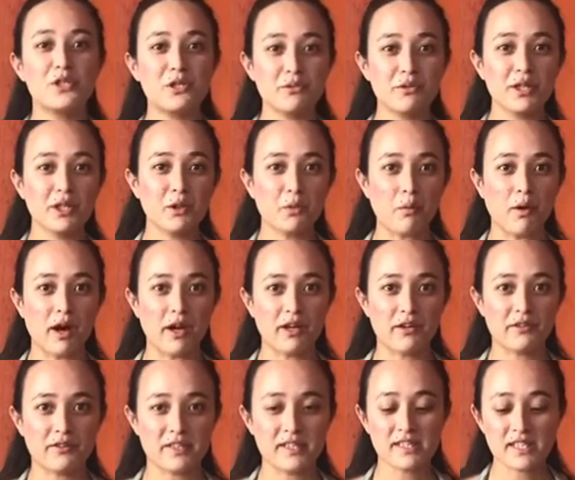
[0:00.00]
you require
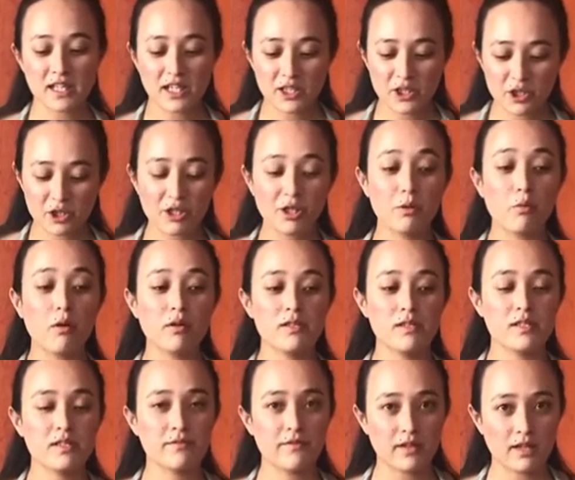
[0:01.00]
is
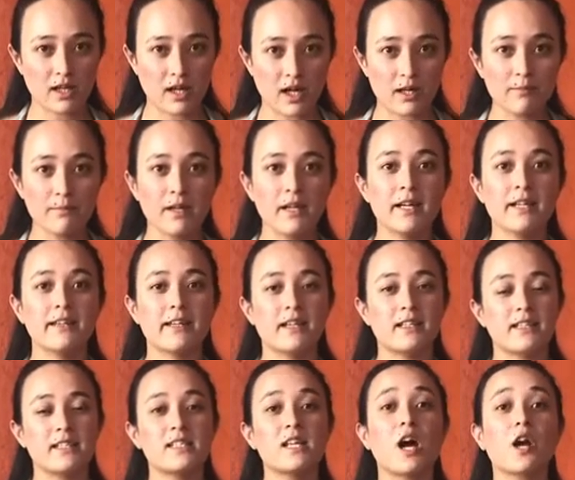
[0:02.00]
3/4 of a cup, that
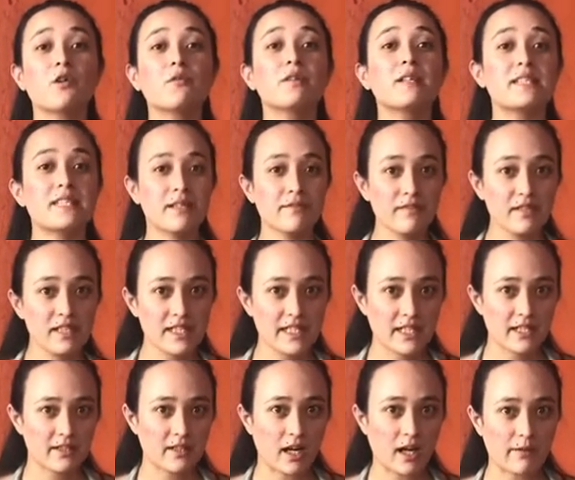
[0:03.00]
is 170
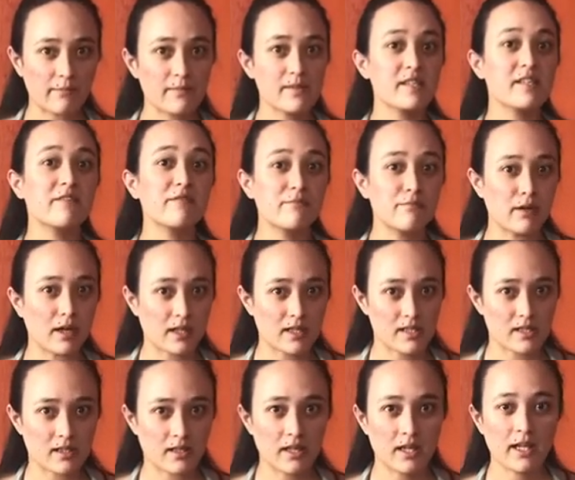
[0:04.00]
grams of
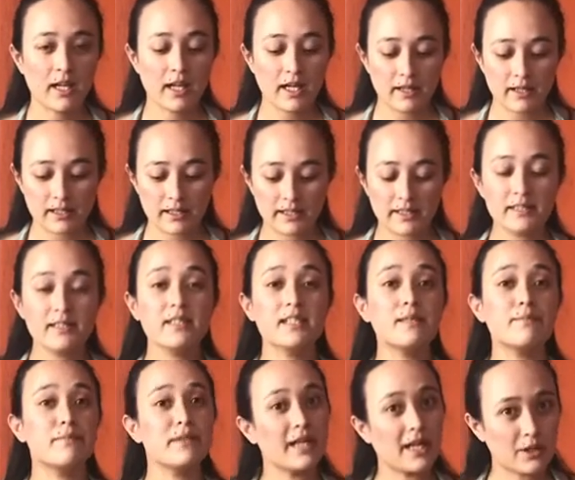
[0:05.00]
butter. Let this
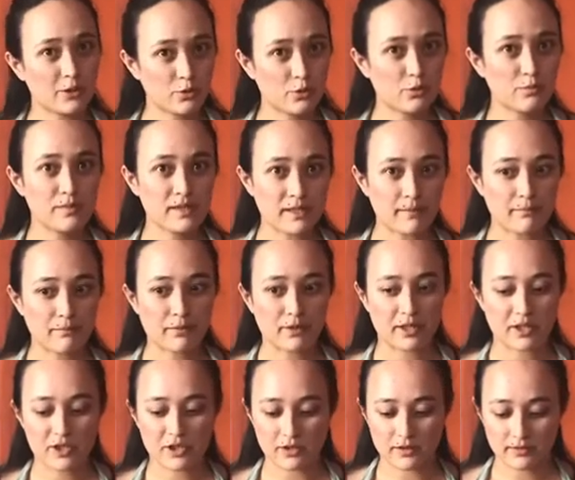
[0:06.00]
be at room
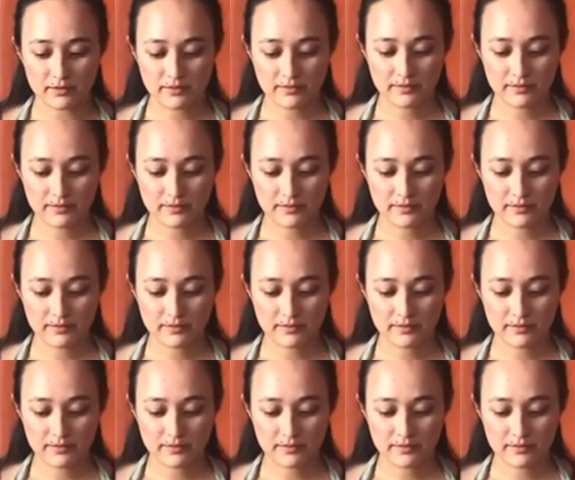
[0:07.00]
temperature.